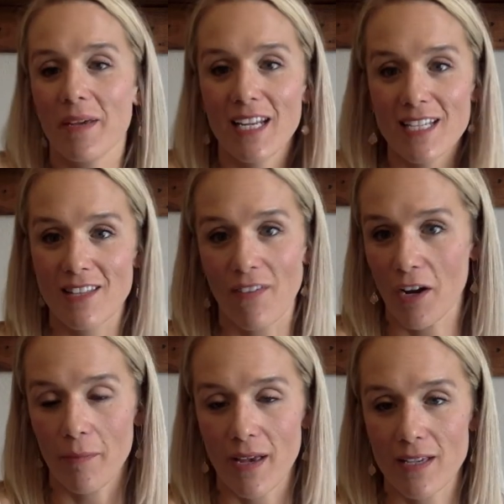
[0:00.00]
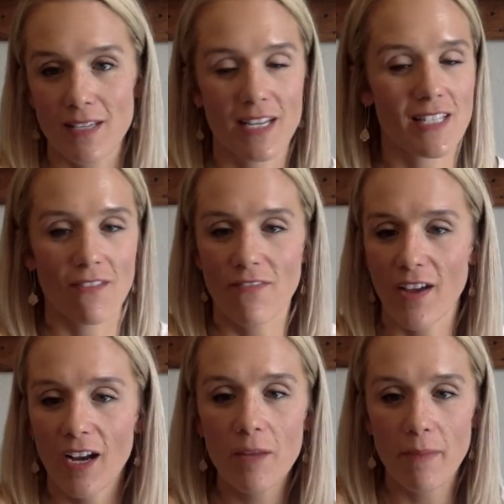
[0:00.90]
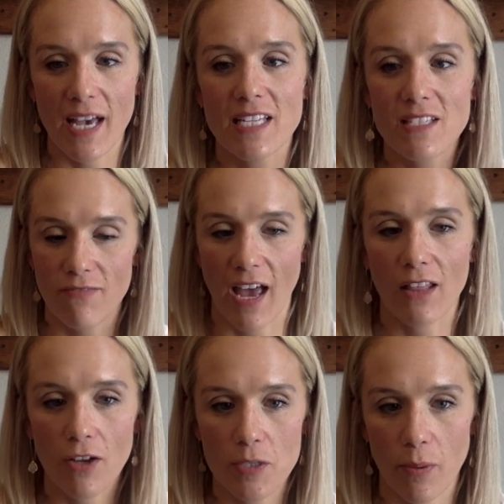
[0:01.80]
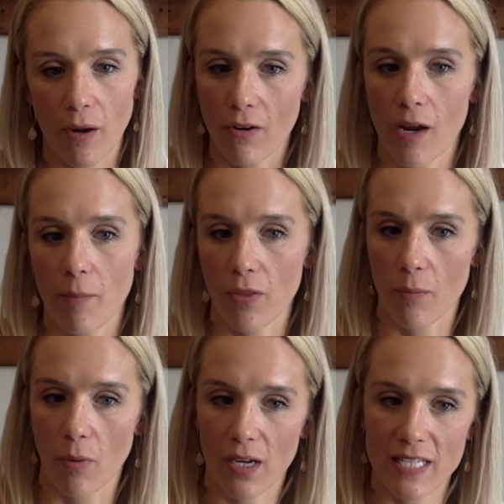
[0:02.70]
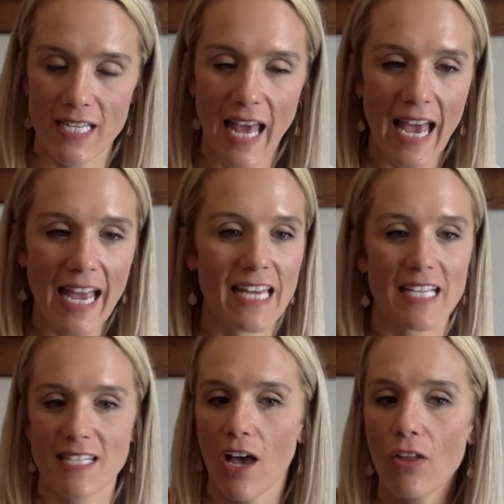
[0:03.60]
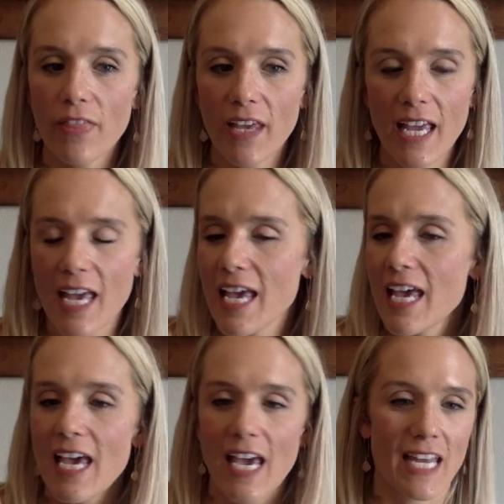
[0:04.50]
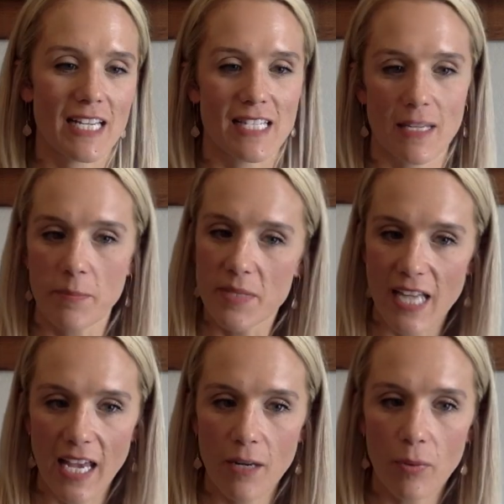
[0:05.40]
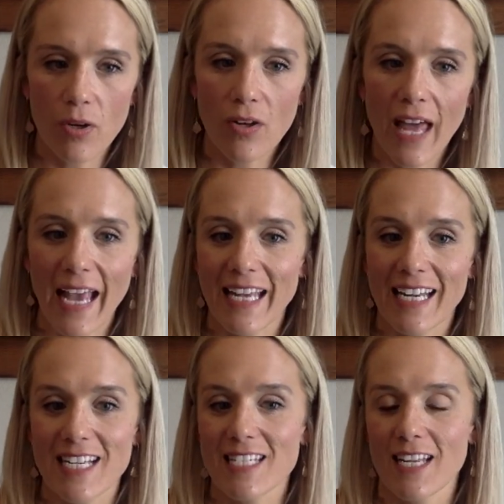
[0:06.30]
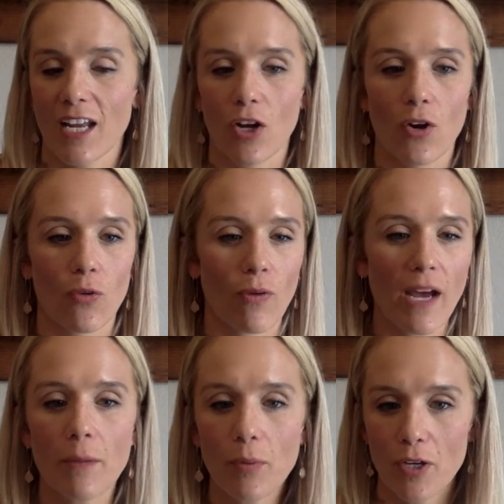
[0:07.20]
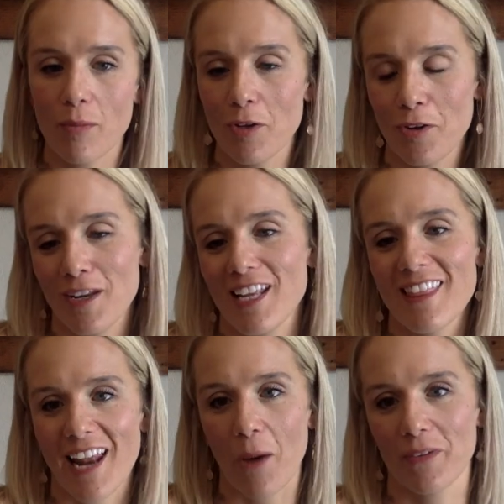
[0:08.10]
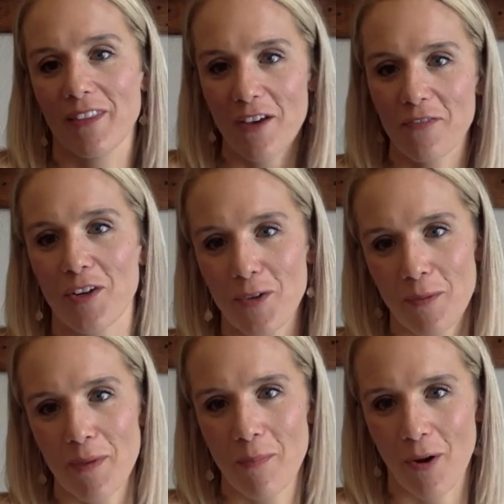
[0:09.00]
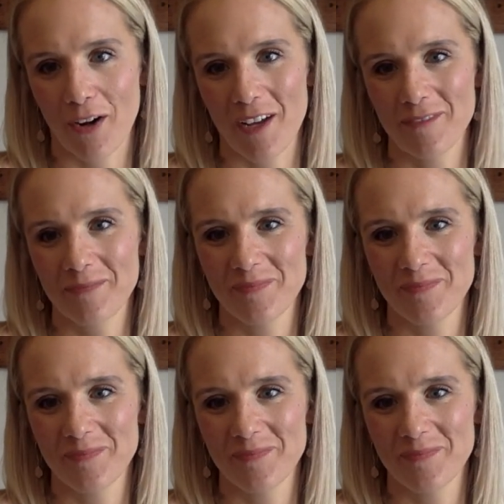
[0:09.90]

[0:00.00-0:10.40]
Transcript: It is the very best. It is the very best fat loss program on the market today. It is healthy, it is sustainable, and it is an incredible community that I would love for you to be a part of.